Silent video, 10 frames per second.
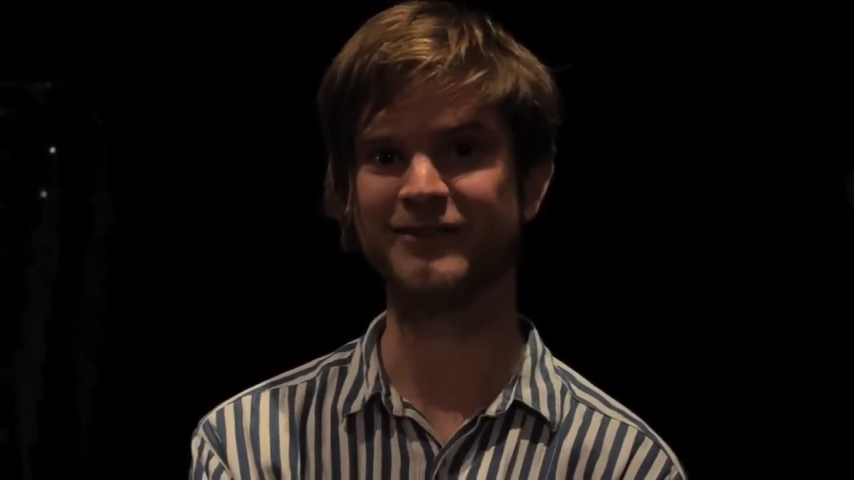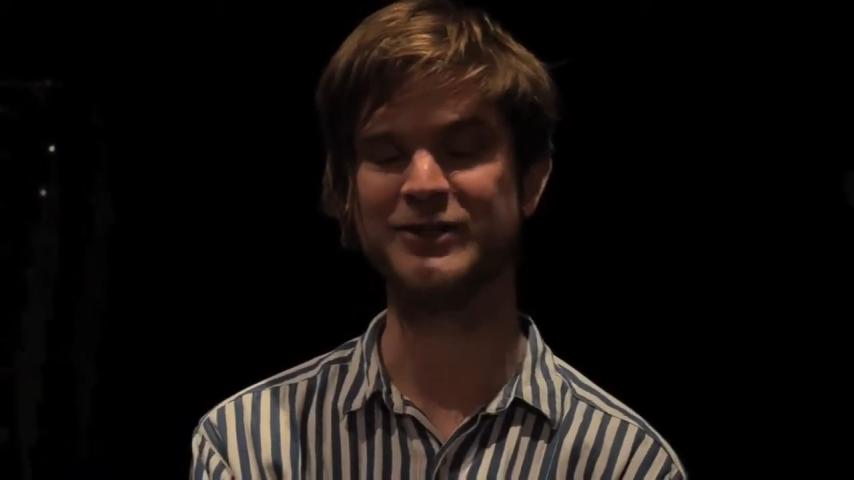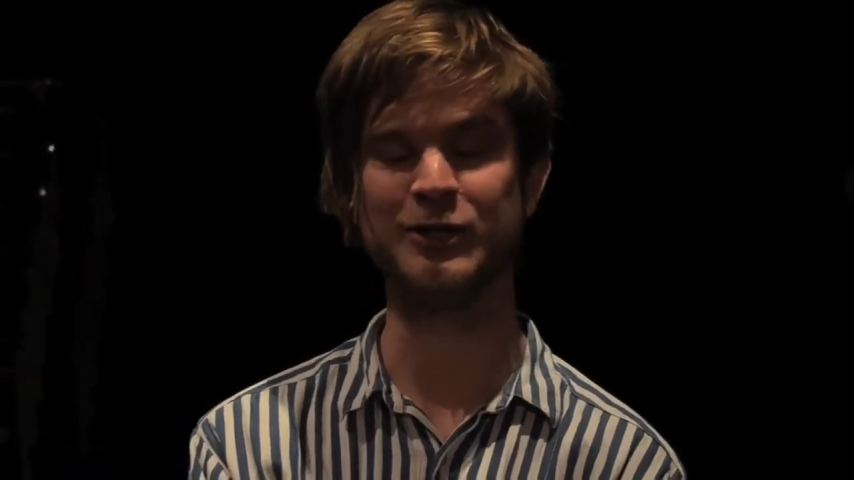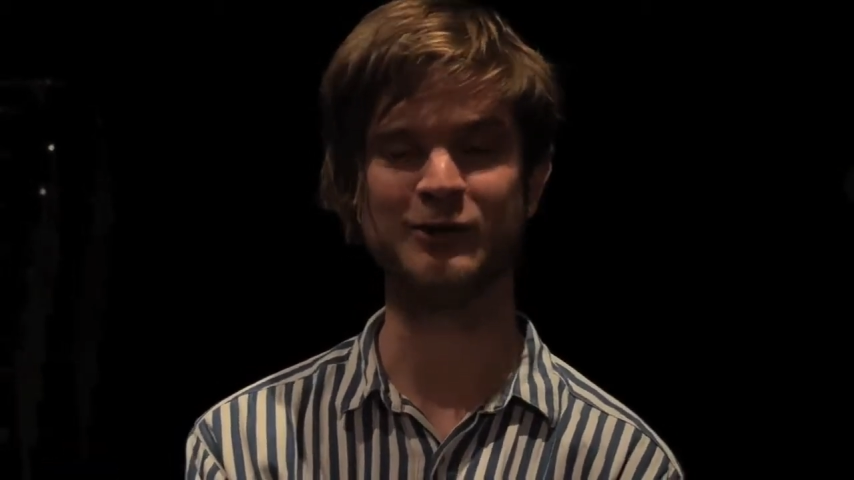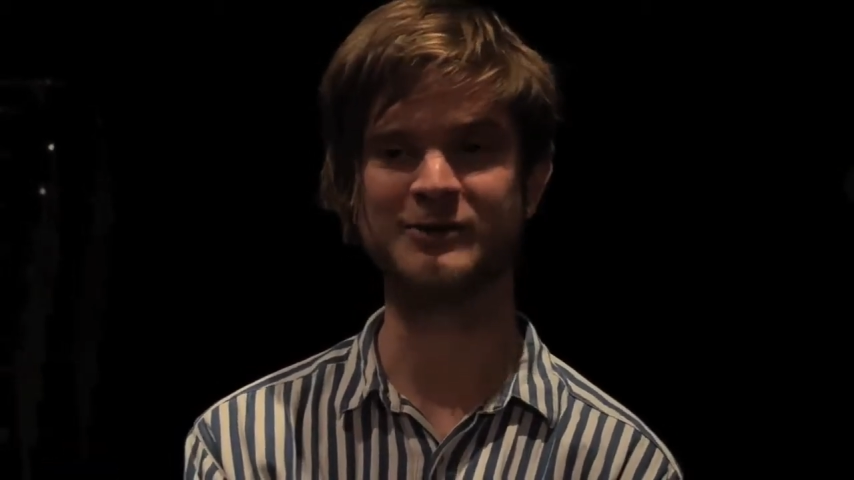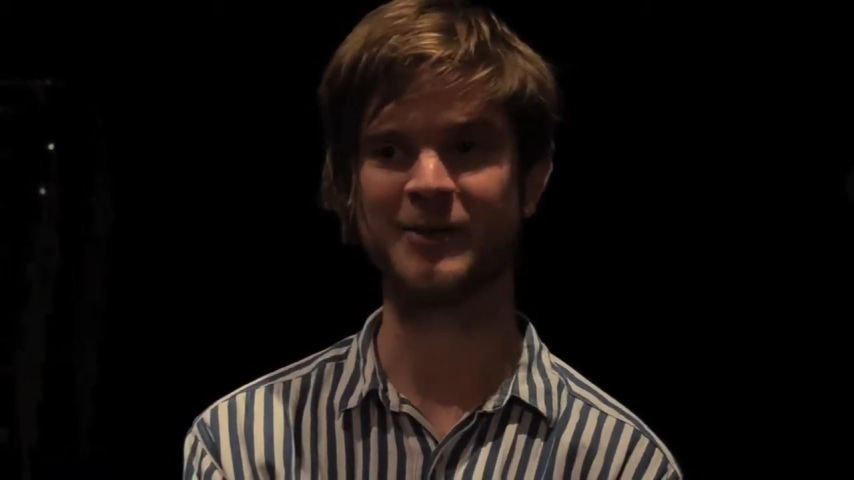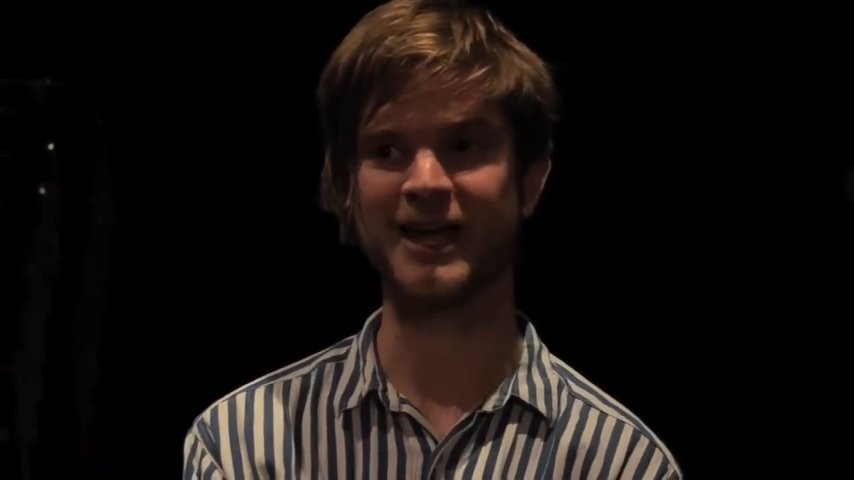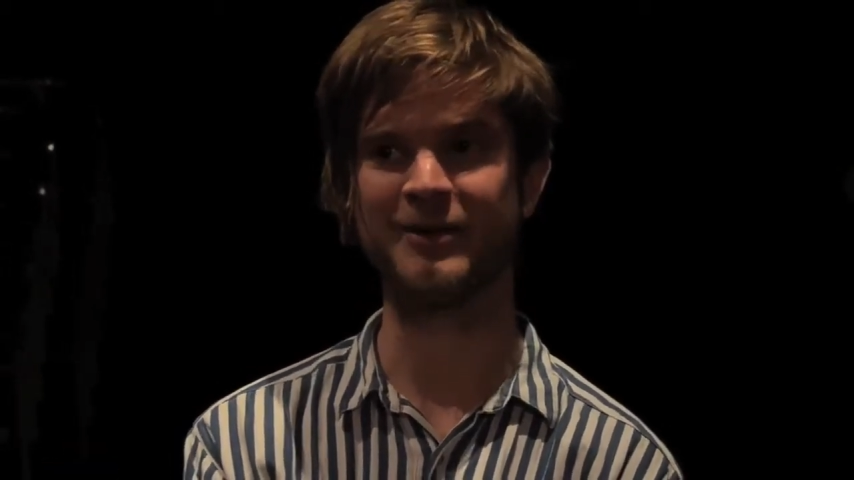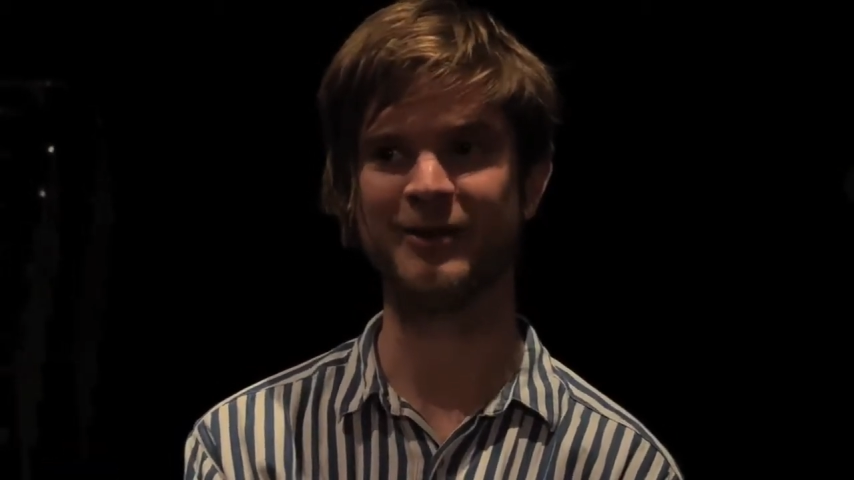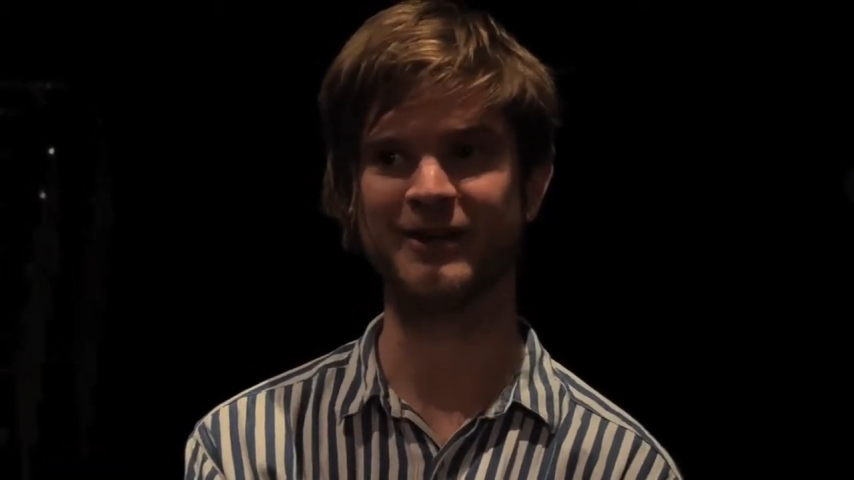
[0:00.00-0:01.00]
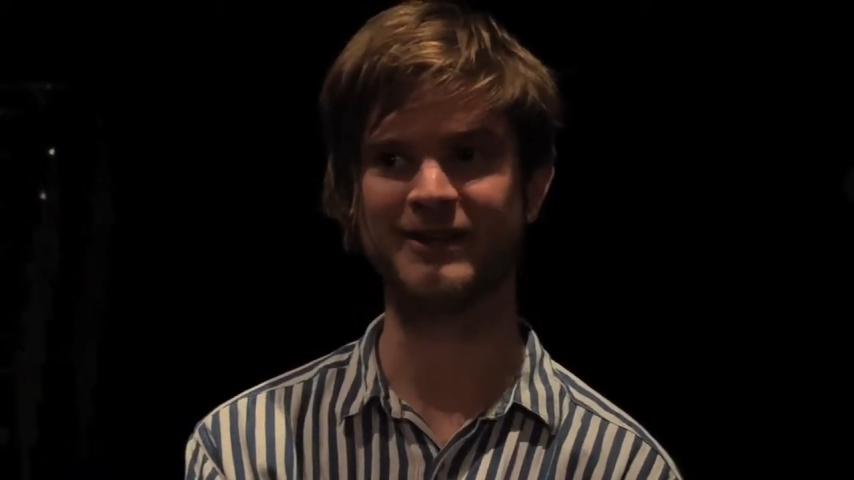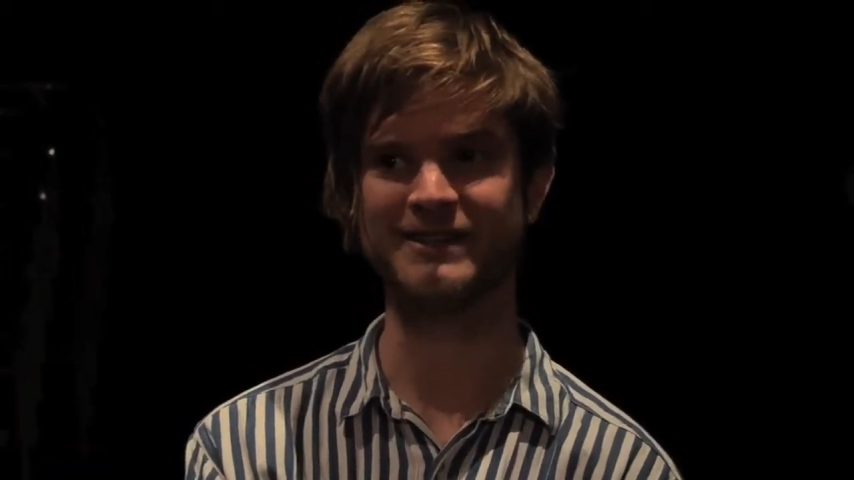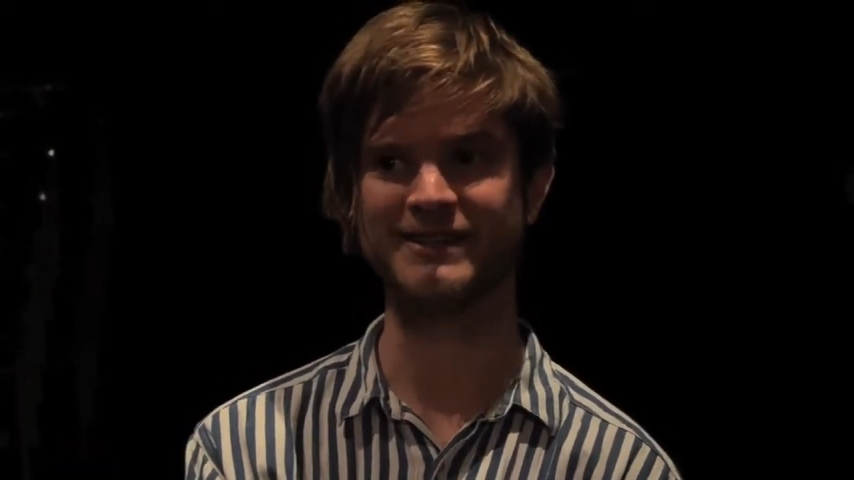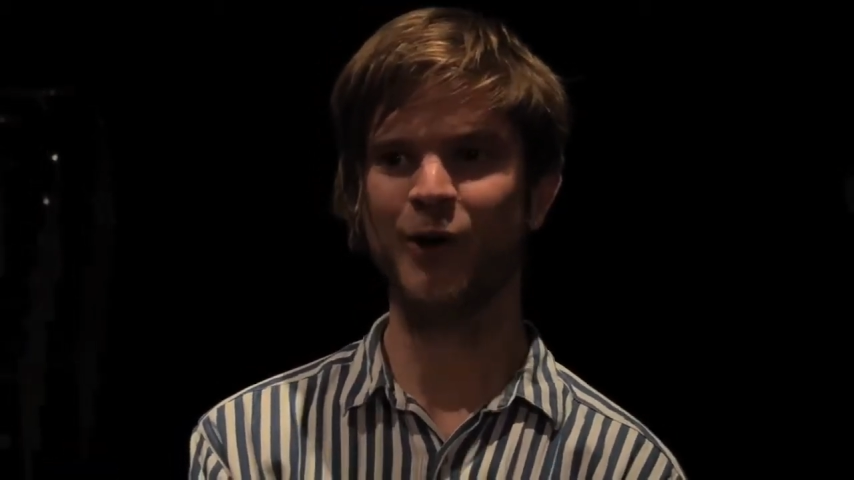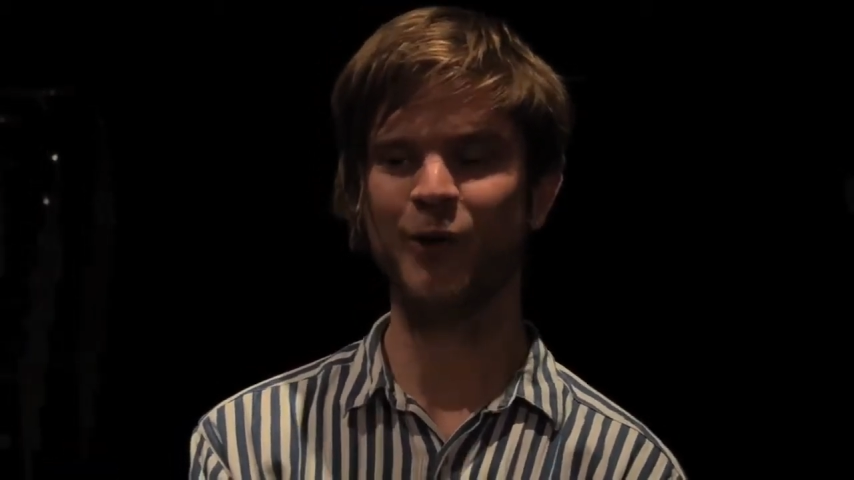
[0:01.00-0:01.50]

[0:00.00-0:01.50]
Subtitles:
newspapers,